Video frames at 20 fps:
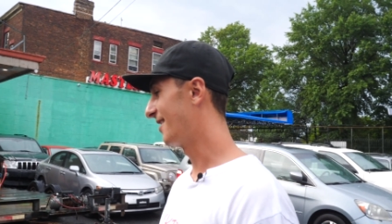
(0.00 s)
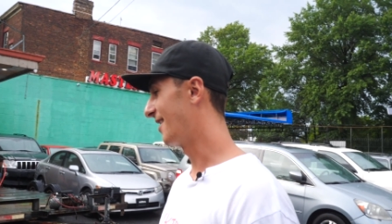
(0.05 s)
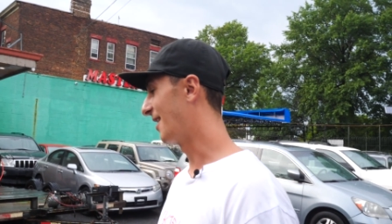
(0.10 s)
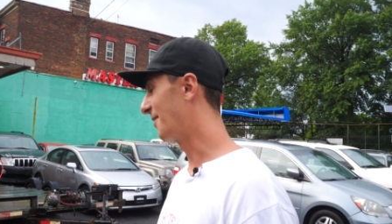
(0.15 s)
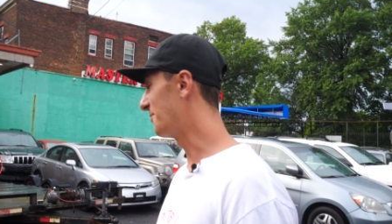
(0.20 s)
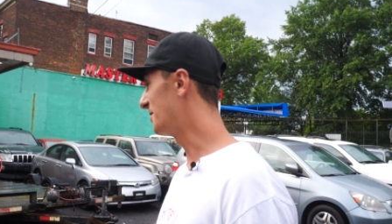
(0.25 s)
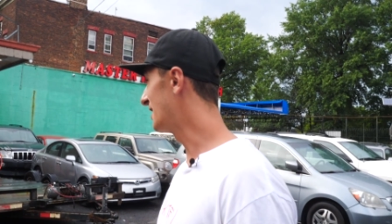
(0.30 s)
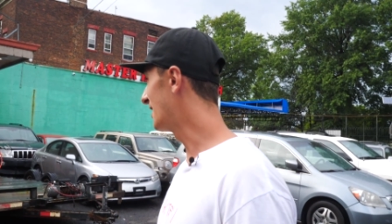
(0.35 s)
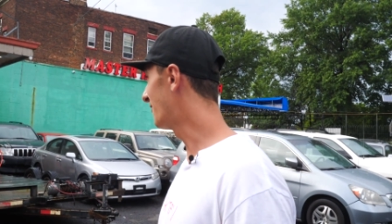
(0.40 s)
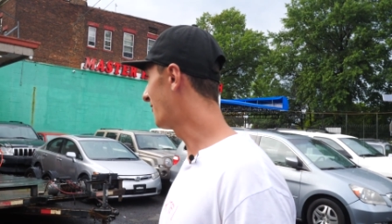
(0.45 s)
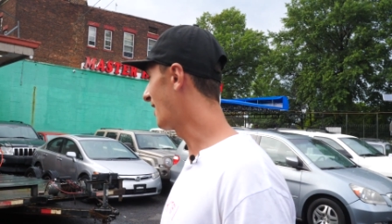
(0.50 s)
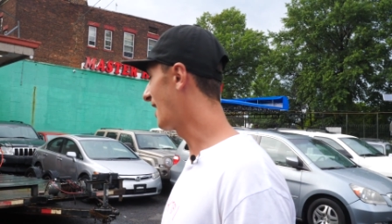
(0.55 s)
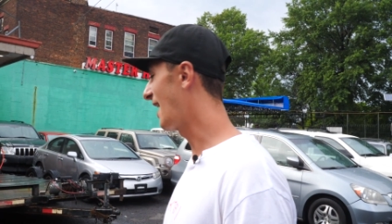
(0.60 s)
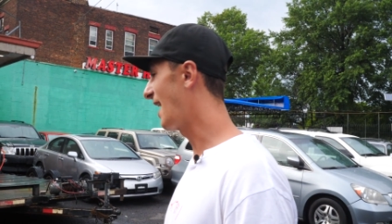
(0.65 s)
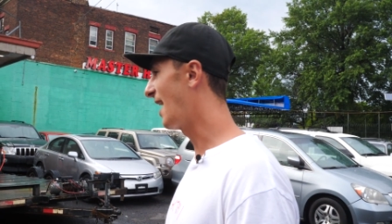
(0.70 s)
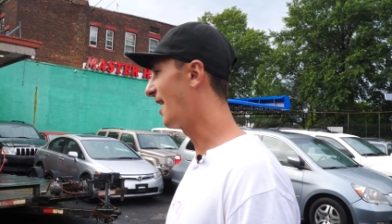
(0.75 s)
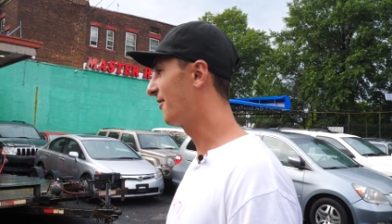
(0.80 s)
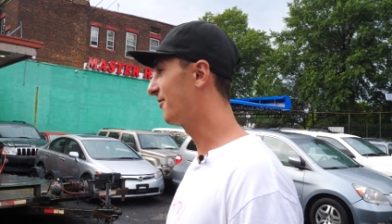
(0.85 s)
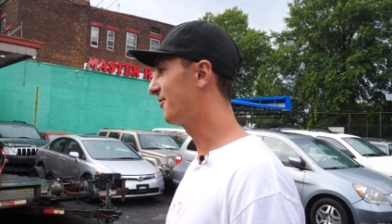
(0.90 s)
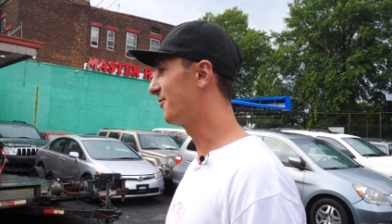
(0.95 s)
I mean, if I
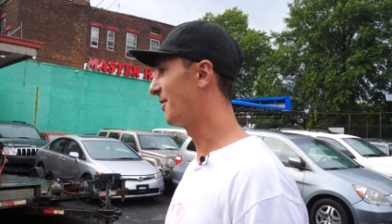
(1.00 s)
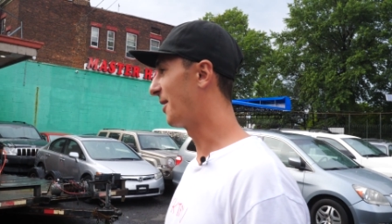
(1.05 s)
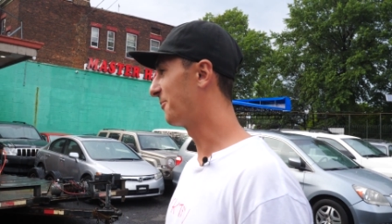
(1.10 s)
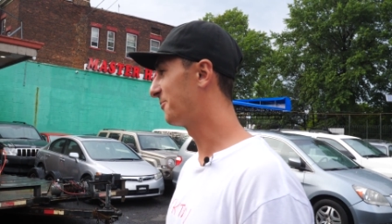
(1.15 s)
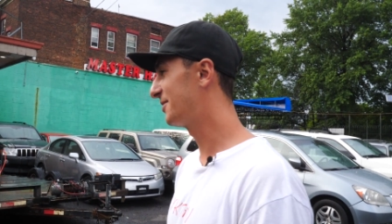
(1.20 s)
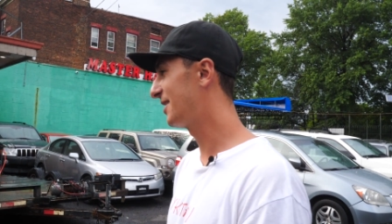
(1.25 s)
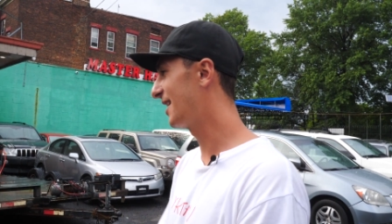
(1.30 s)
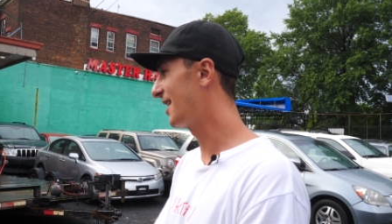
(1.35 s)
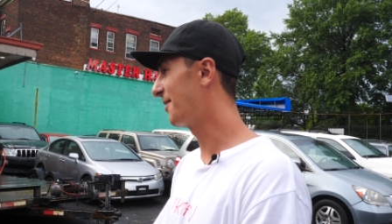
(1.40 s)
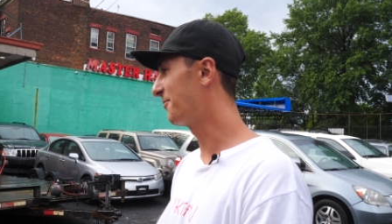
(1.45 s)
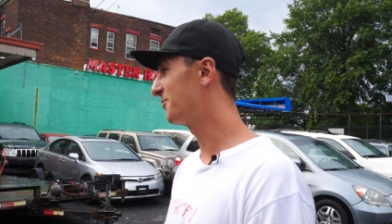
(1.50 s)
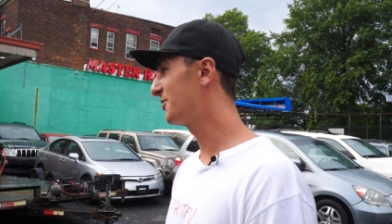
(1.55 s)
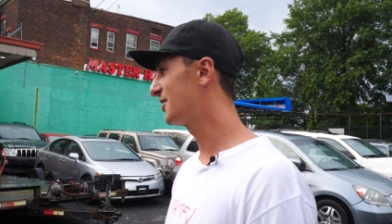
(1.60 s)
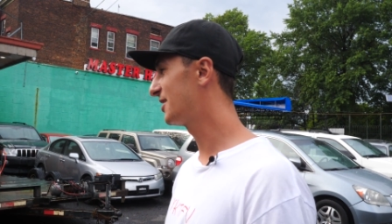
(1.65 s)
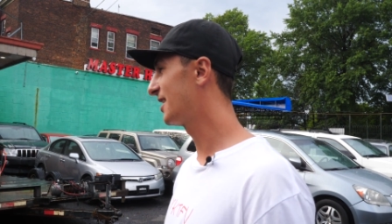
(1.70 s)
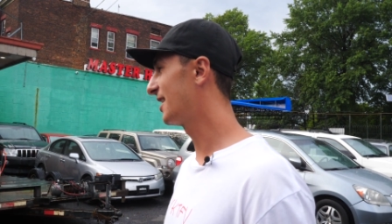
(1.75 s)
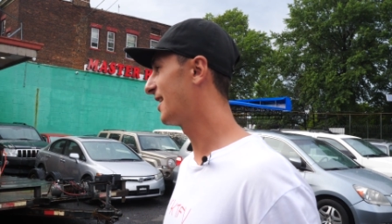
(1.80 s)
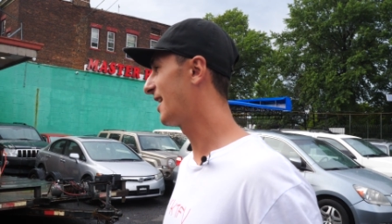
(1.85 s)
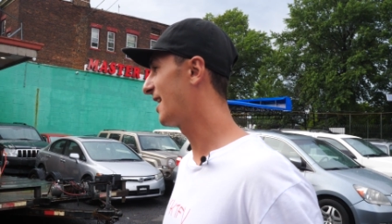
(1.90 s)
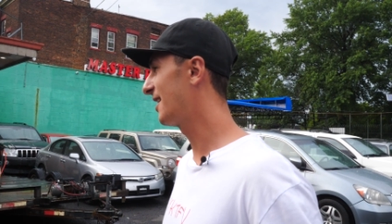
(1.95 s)
have to, I'm saying I'm
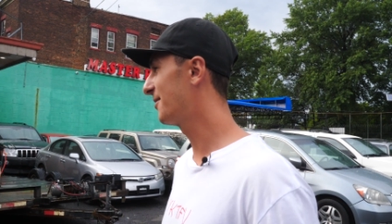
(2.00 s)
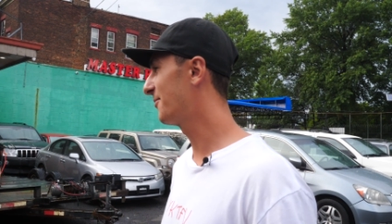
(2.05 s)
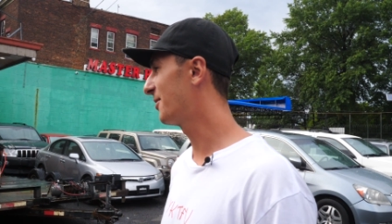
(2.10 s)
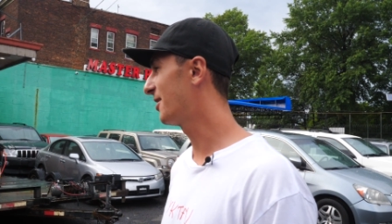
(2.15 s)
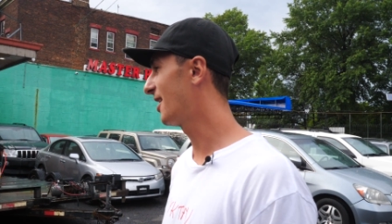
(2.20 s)
just gonna hand him